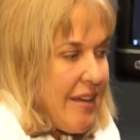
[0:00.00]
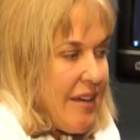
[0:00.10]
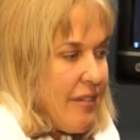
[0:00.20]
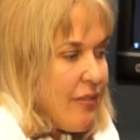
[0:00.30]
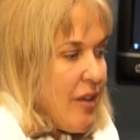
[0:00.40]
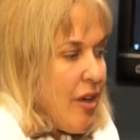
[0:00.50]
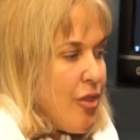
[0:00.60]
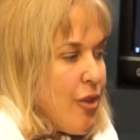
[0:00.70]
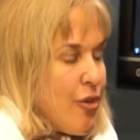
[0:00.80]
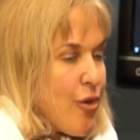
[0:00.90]
If
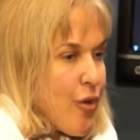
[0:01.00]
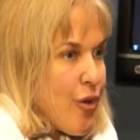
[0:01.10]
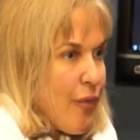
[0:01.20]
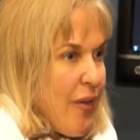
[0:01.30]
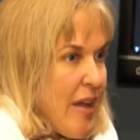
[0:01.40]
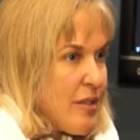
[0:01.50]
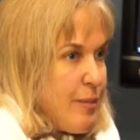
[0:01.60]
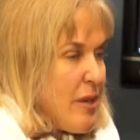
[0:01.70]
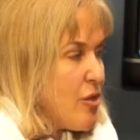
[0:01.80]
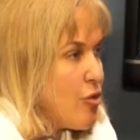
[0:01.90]
the nerve has
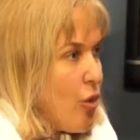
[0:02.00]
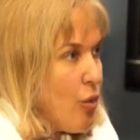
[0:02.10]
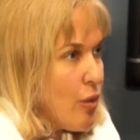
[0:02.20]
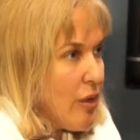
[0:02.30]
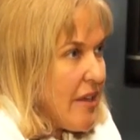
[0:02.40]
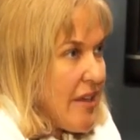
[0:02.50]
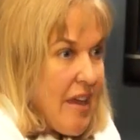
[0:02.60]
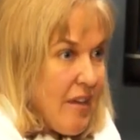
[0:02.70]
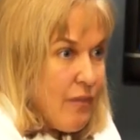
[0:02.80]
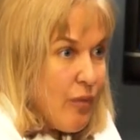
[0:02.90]
been totally
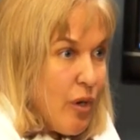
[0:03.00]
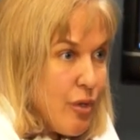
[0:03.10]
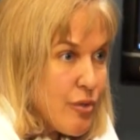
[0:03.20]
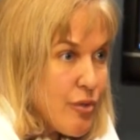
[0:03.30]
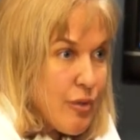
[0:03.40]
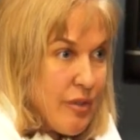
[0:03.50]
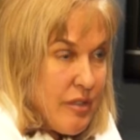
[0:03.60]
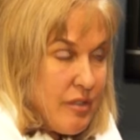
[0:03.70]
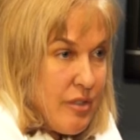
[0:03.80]
avulsed, or the